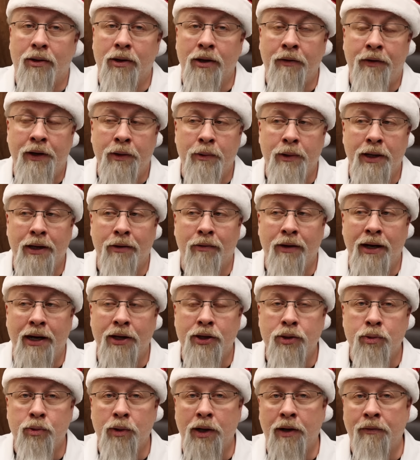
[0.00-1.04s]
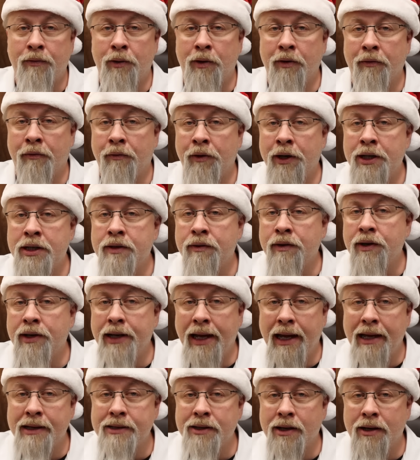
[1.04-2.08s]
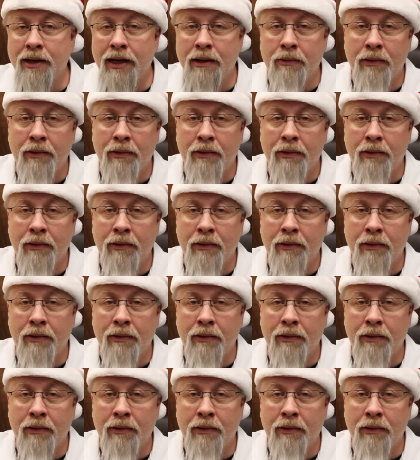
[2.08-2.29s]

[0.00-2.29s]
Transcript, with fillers: Or if you want to run a 12 volt fridge for days on